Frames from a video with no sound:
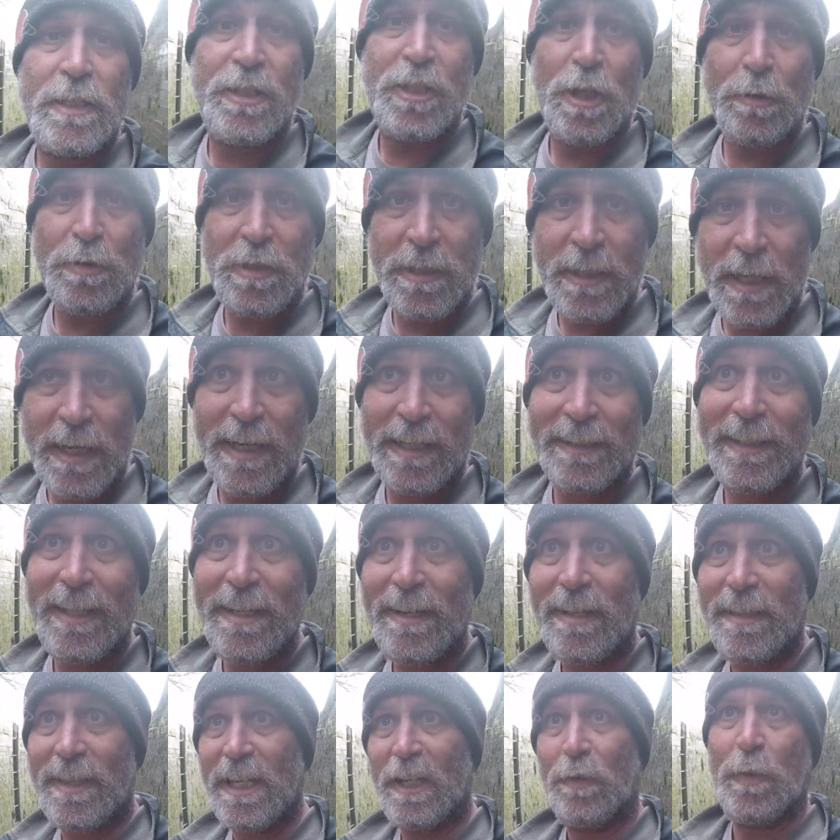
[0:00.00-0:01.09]
So today I didn't
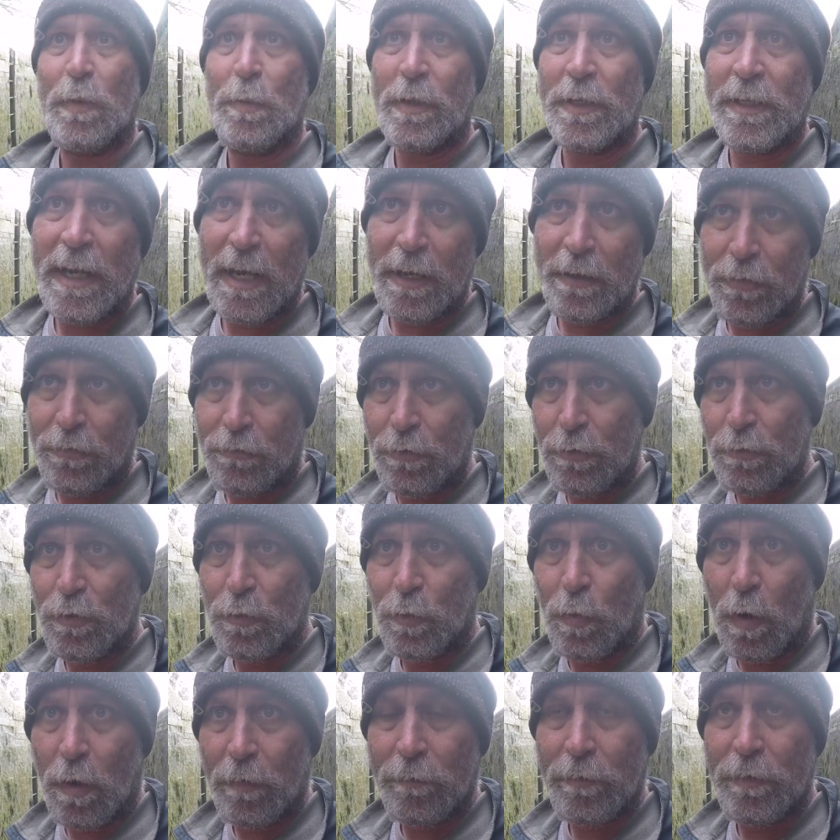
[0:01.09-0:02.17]
think we would get through
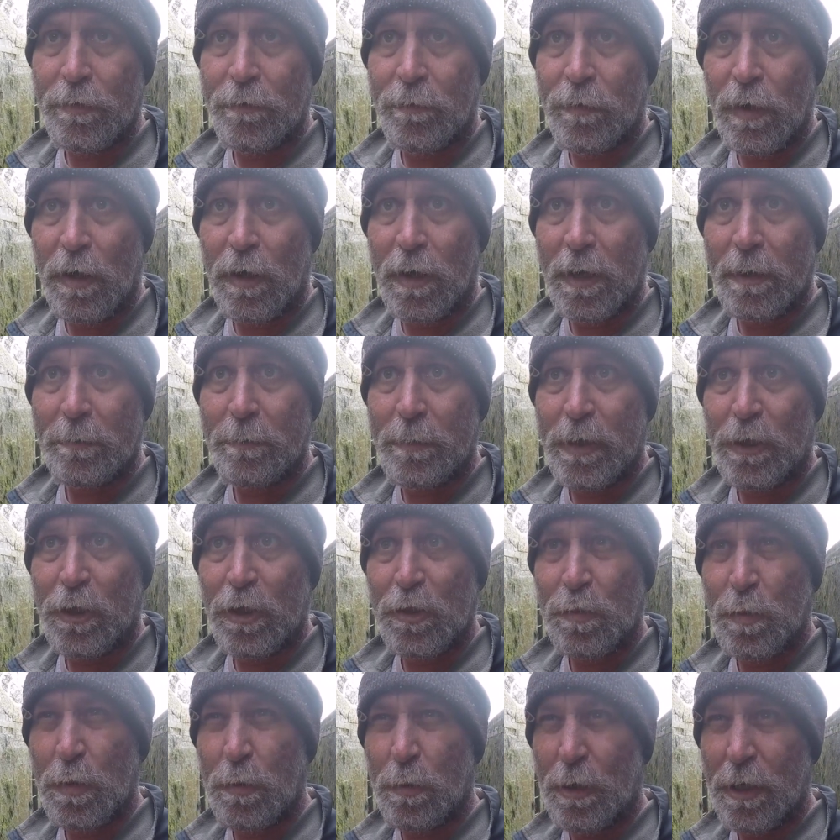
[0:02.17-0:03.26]
the Watford flight
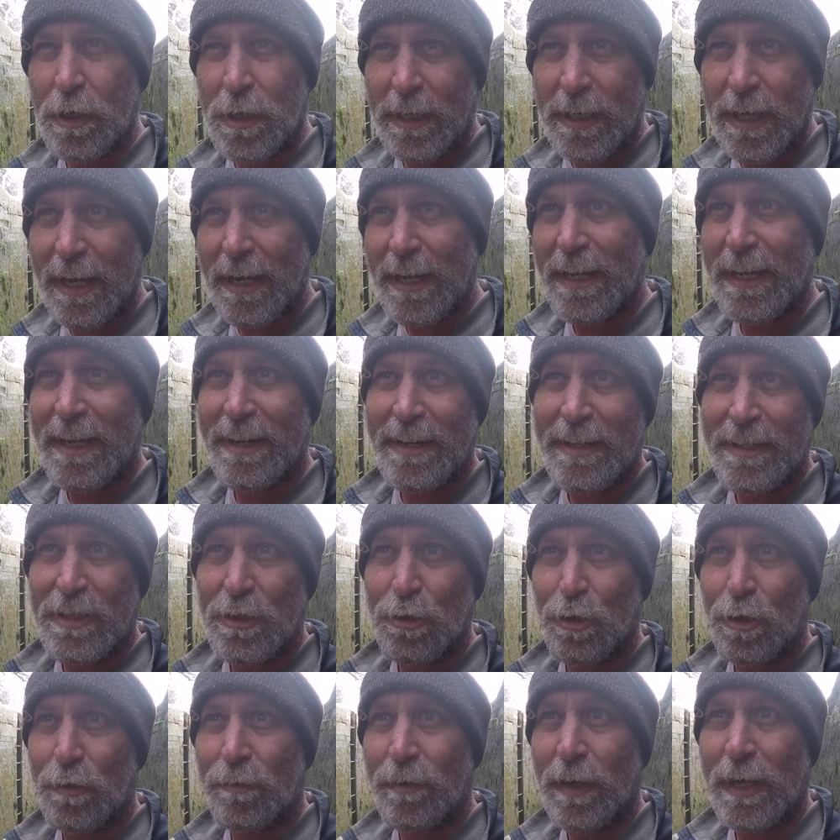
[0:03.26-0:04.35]
because we were going to get here
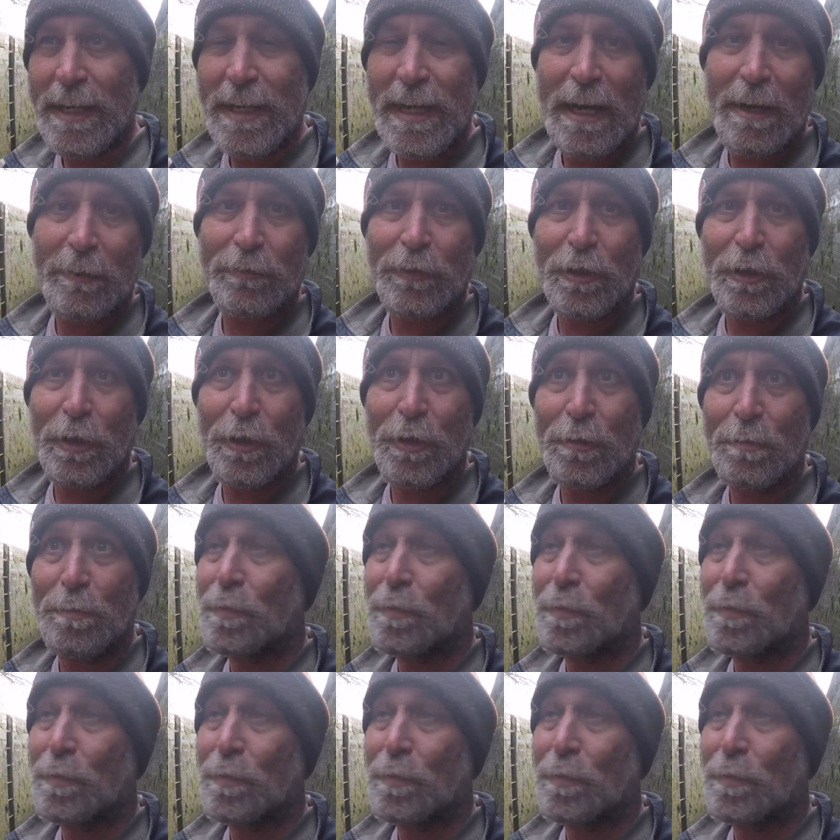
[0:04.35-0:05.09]
sort of late afternoon,